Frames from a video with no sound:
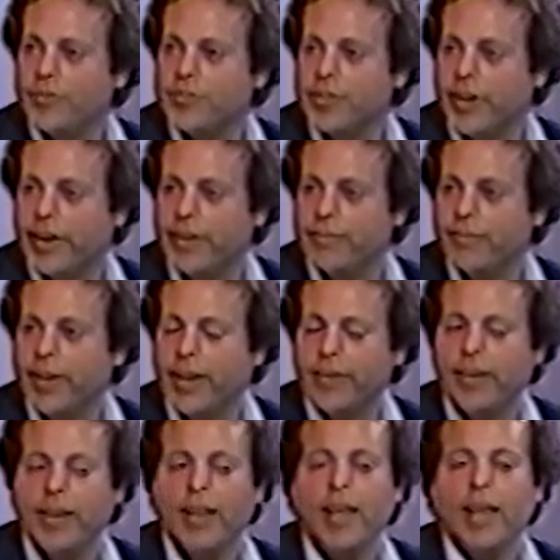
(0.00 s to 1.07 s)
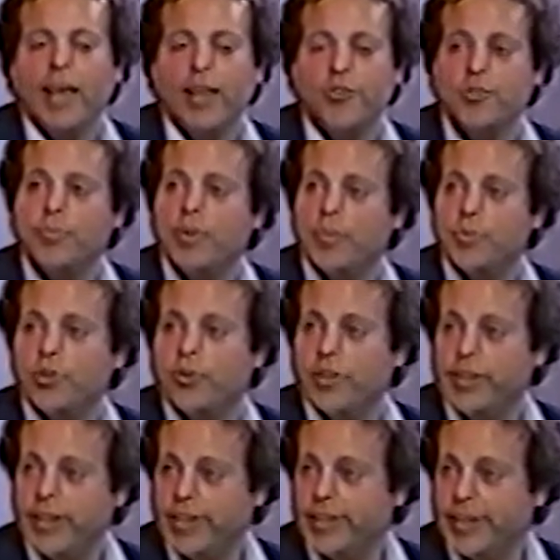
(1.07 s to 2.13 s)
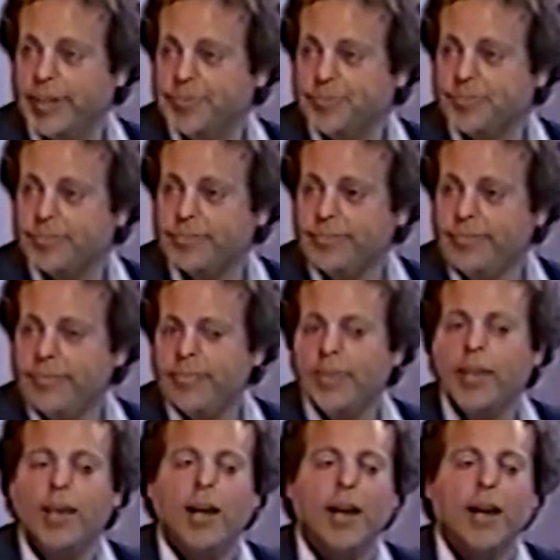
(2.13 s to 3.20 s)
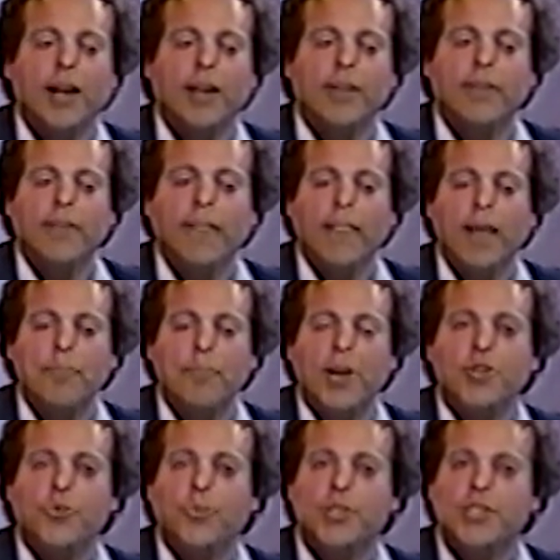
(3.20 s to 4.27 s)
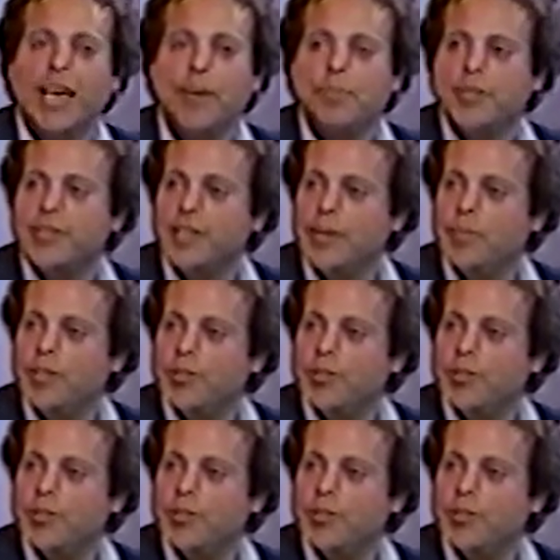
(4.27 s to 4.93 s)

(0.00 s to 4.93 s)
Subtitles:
of side effect and sometimes are addicting. A patient once came to see me